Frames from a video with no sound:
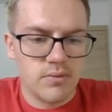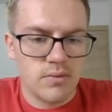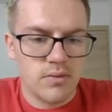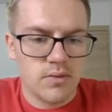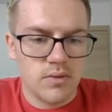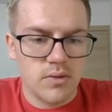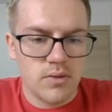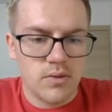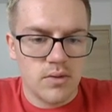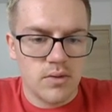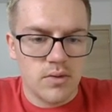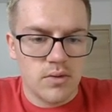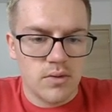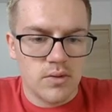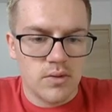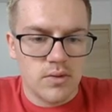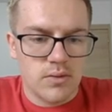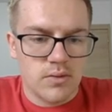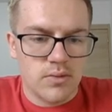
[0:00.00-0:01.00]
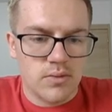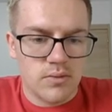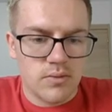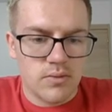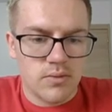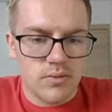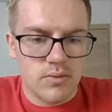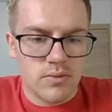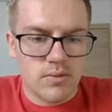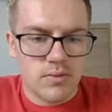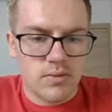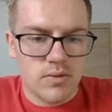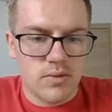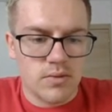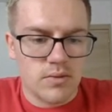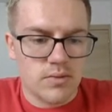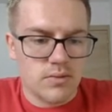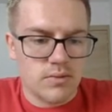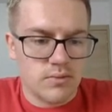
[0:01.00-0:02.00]

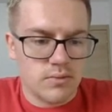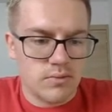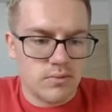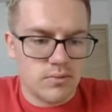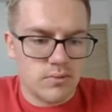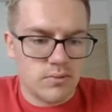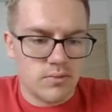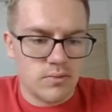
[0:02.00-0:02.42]
(no one is talking)